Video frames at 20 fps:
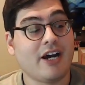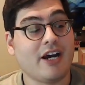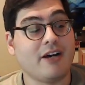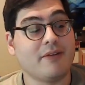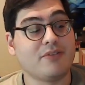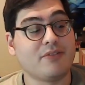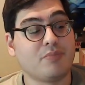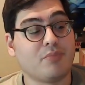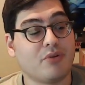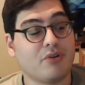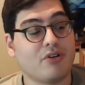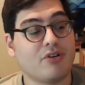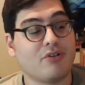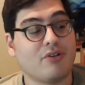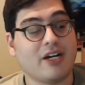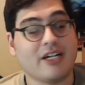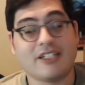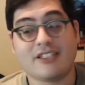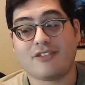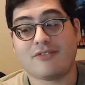of
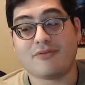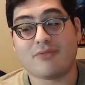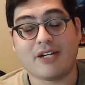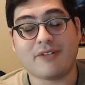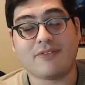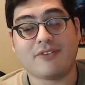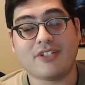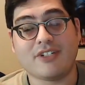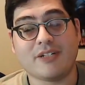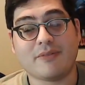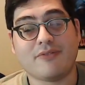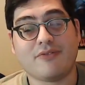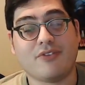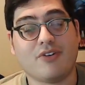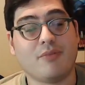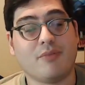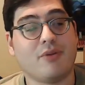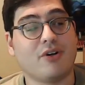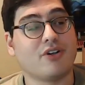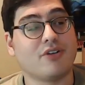Sporterized Rifle
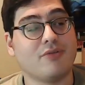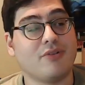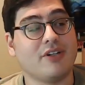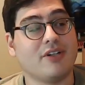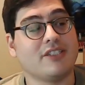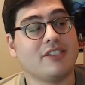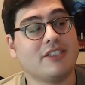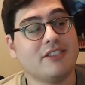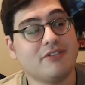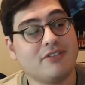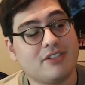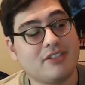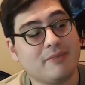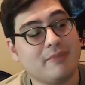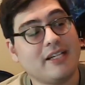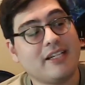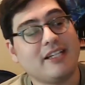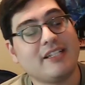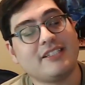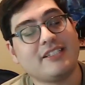No.4 Mk.1s. Used to
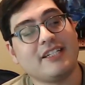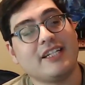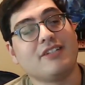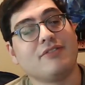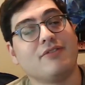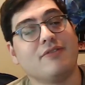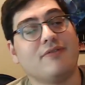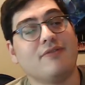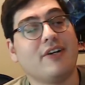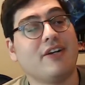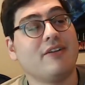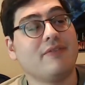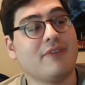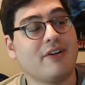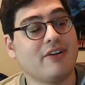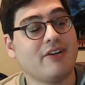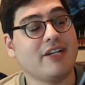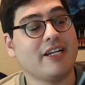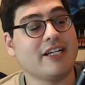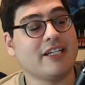be these things were very,
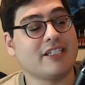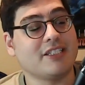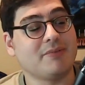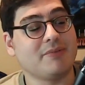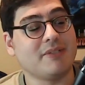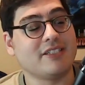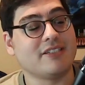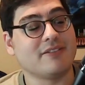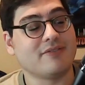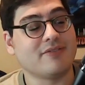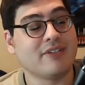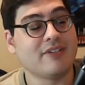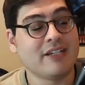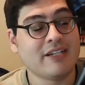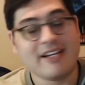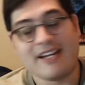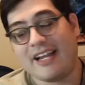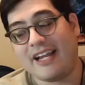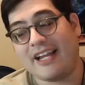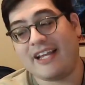very inexpensive,
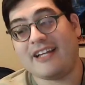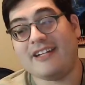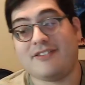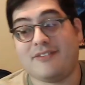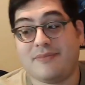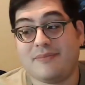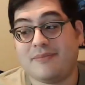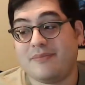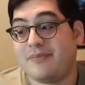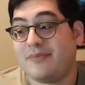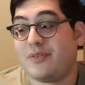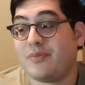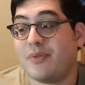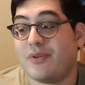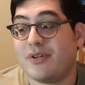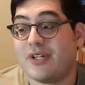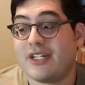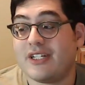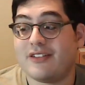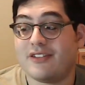and
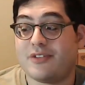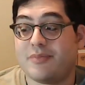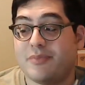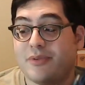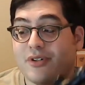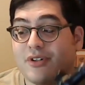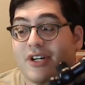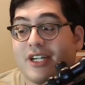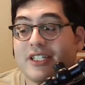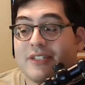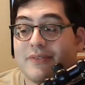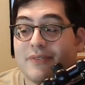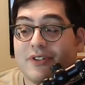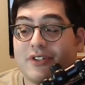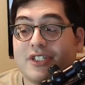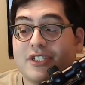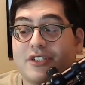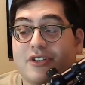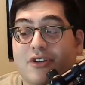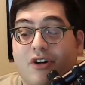Sporterized
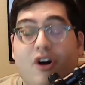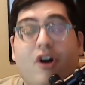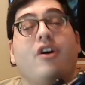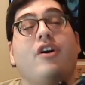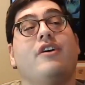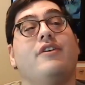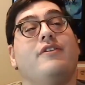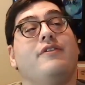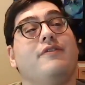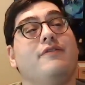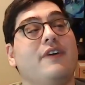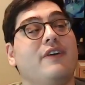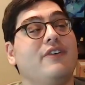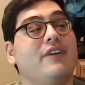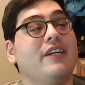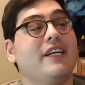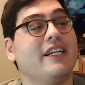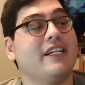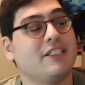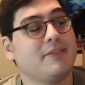versions are
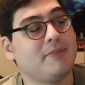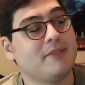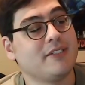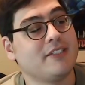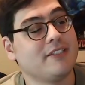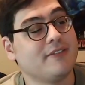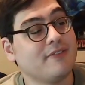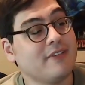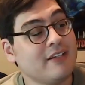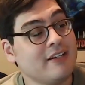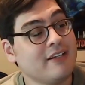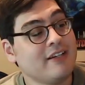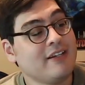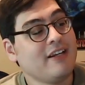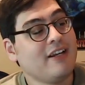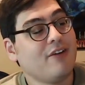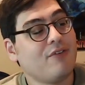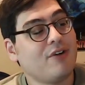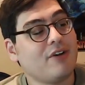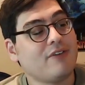very inexpensive.
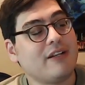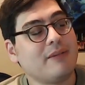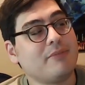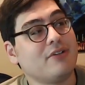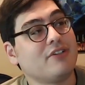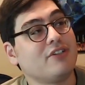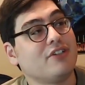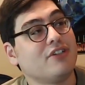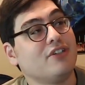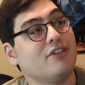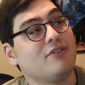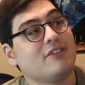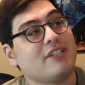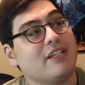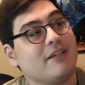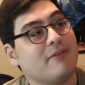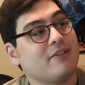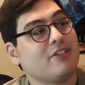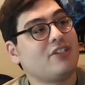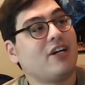What people would do is
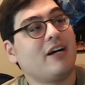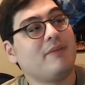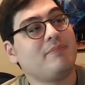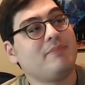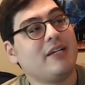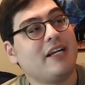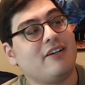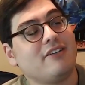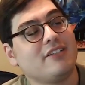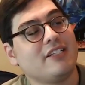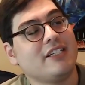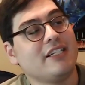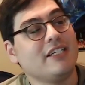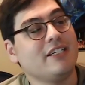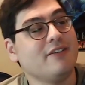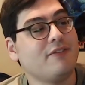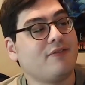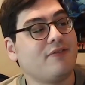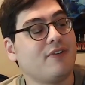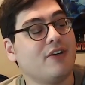they would chop down
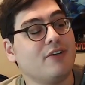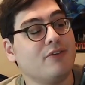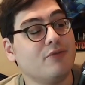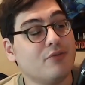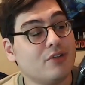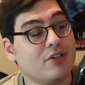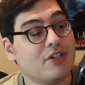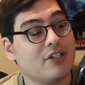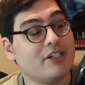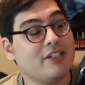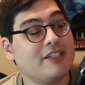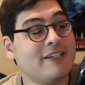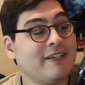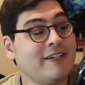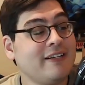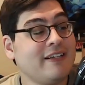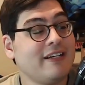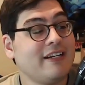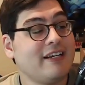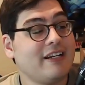the front wood
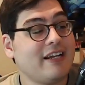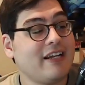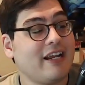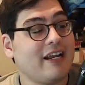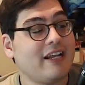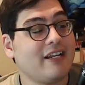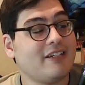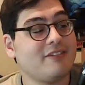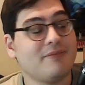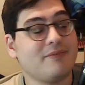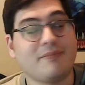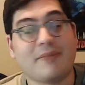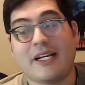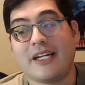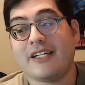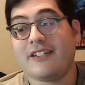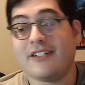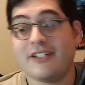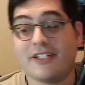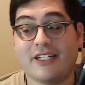and
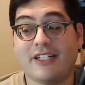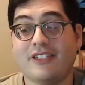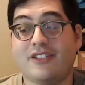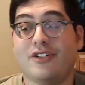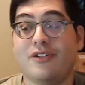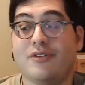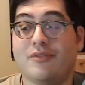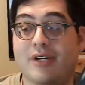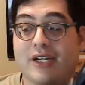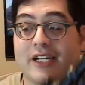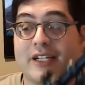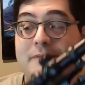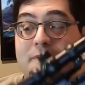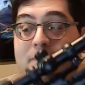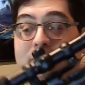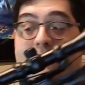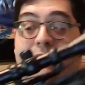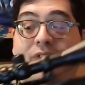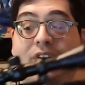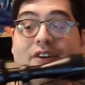make it into a
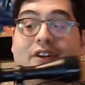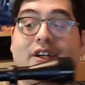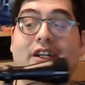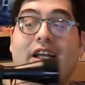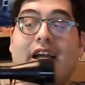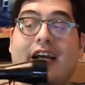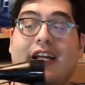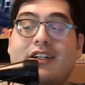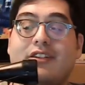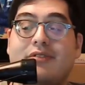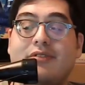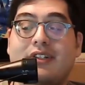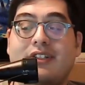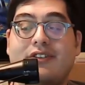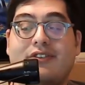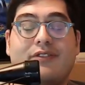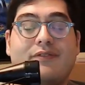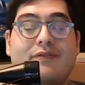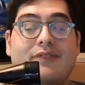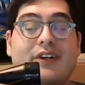fairly adequate,
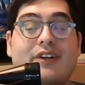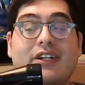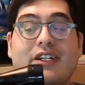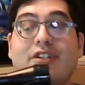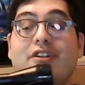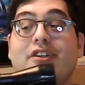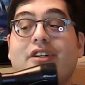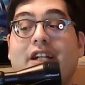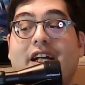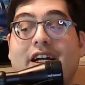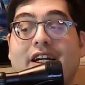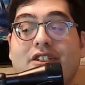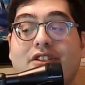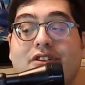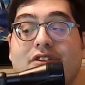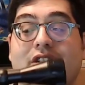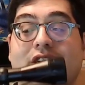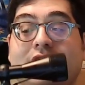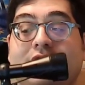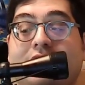or very good
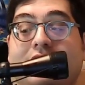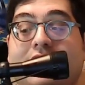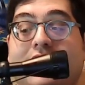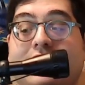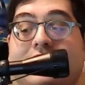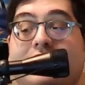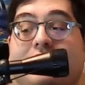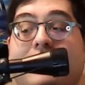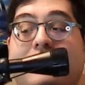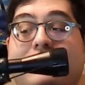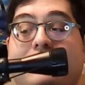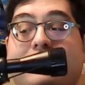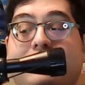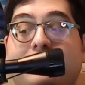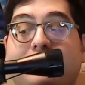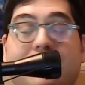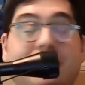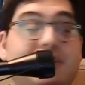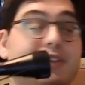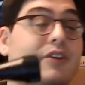actually, hunting rifle,
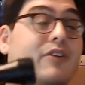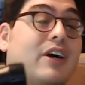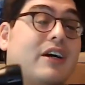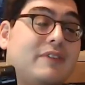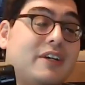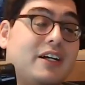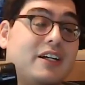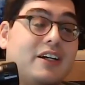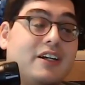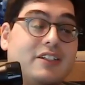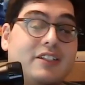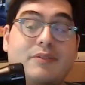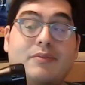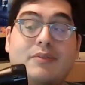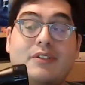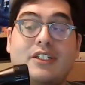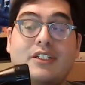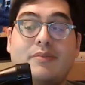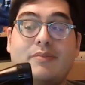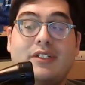although I've not hunted
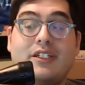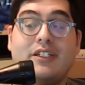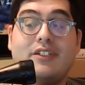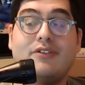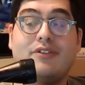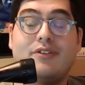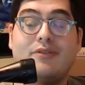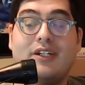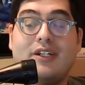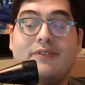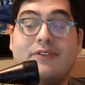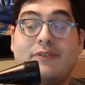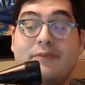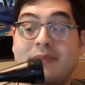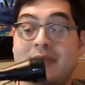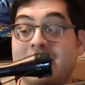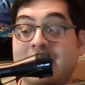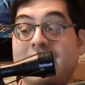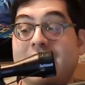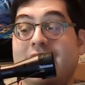with this particular rifle.
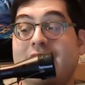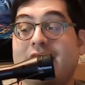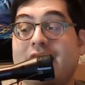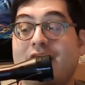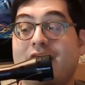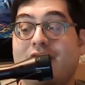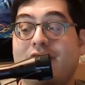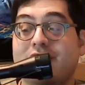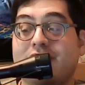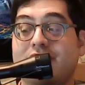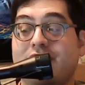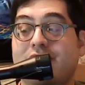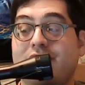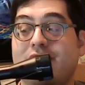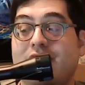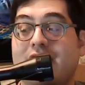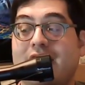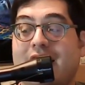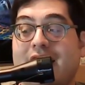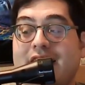It also
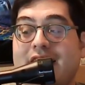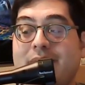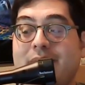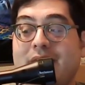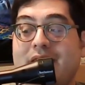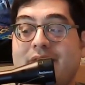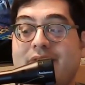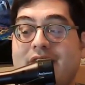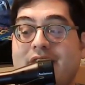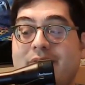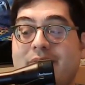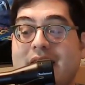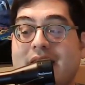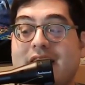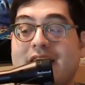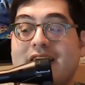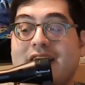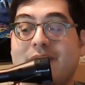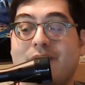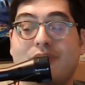had the benefit of
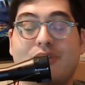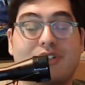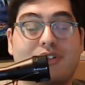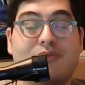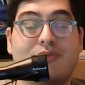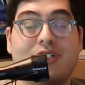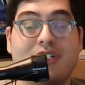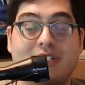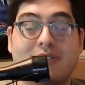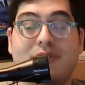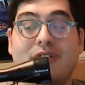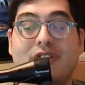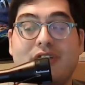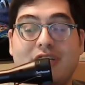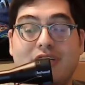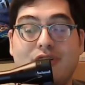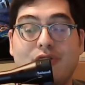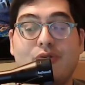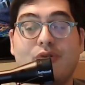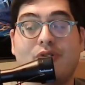making them look really,
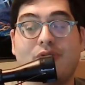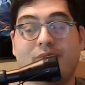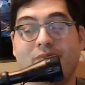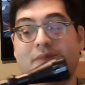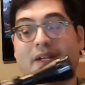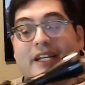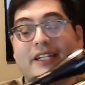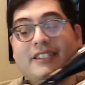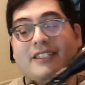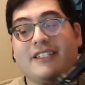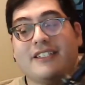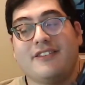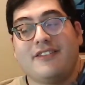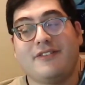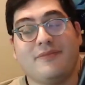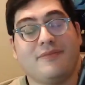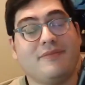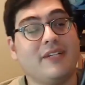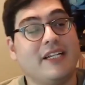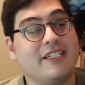really cool, as
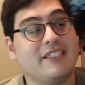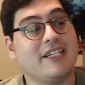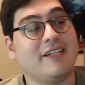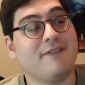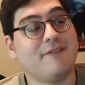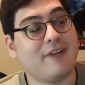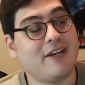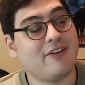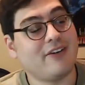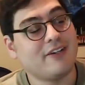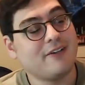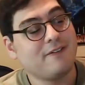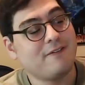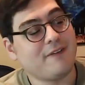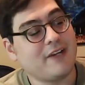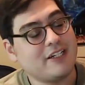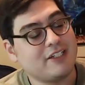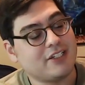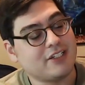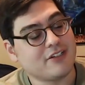this is a very
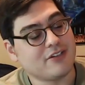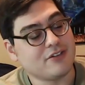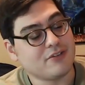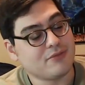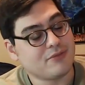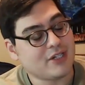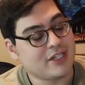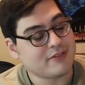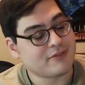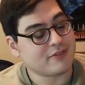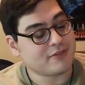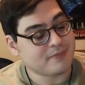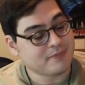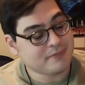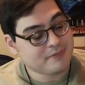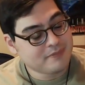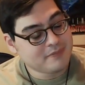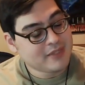fetching little rifle.